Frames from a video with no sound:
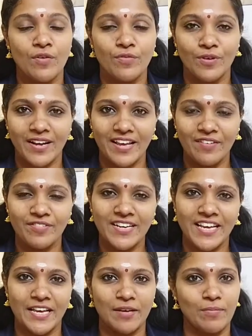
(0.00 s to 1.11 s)
for
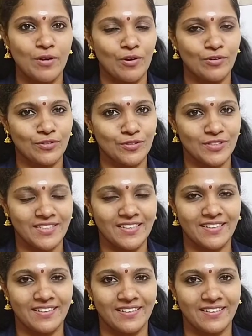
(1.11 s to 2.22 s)
every A belongs to G.